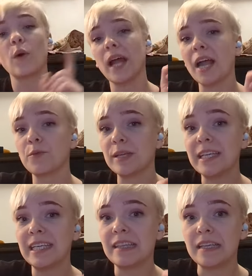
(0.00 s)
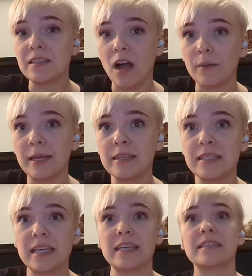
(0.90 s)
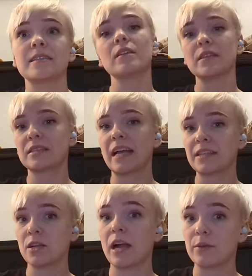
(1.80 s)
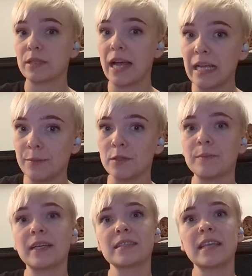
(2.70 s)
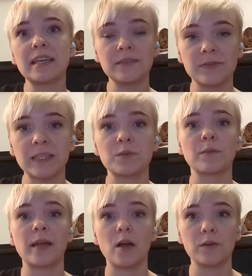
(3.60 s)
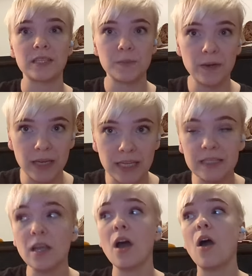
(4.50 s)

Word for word: What I read in these comments is the stats are unreliable because they conflict with my own experience